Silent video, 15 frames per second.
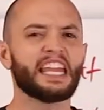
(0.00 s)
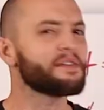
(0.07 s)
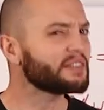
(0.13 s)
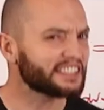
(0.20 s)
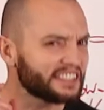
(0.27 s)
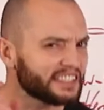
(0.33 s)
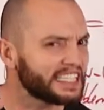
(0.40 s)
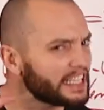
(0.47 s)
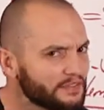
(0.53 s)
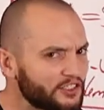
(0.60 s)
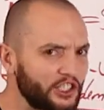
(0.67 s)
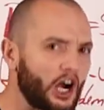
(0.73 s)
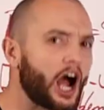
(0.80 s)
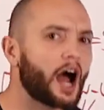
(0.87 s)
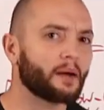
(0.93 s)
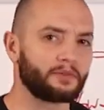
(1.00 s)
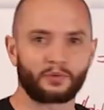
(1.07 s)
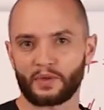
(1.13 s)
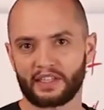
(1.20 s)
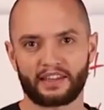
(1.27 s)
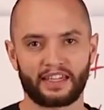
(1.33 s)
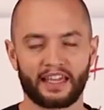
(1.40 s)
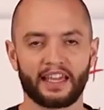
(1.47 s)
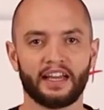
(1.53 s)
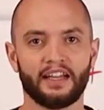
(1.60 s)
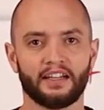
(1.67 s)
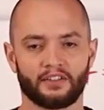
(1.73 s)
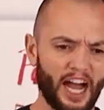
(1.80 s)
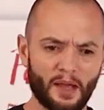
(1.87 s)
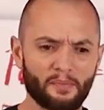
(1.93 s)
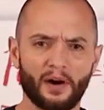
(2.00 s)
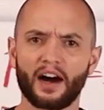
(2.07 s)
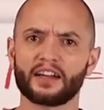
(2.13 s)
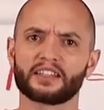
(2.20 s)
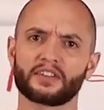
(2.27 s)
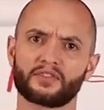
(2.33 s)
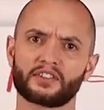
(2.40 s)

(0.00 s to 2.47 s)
Even Steve Jobs with the iPod the